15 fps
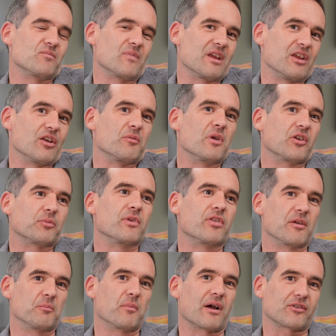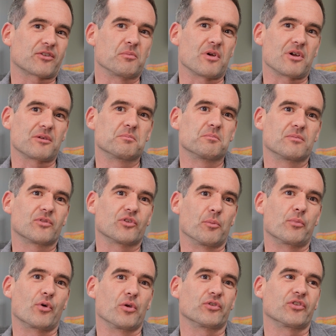makes me think back to my sort of
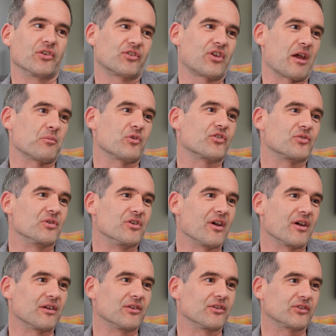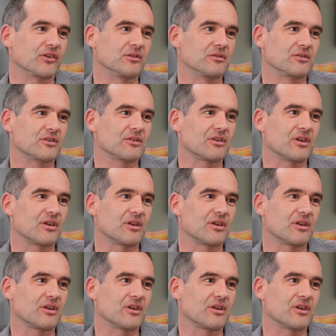process chemistry days, and